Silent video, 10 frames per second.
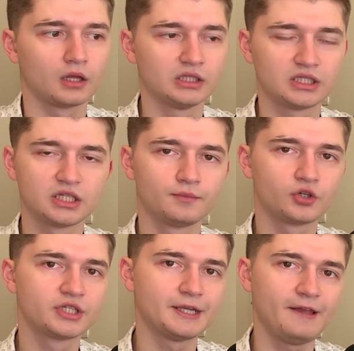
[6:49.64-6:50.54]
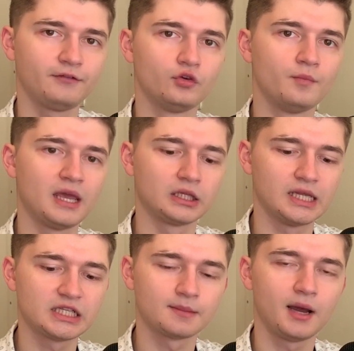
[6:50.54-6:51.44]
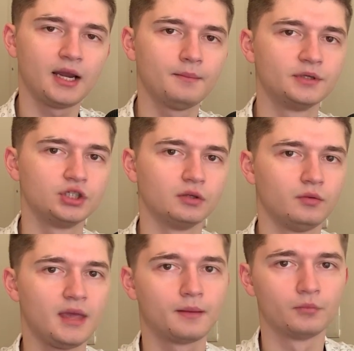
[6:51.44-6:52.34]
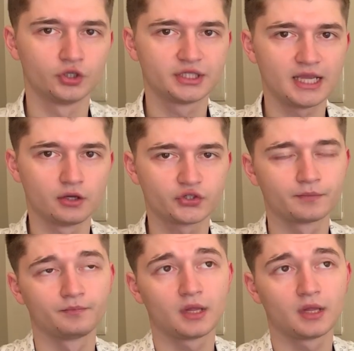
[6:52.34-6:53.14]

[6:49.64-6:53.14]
This is more safe, you will make less money, but you will make more sales.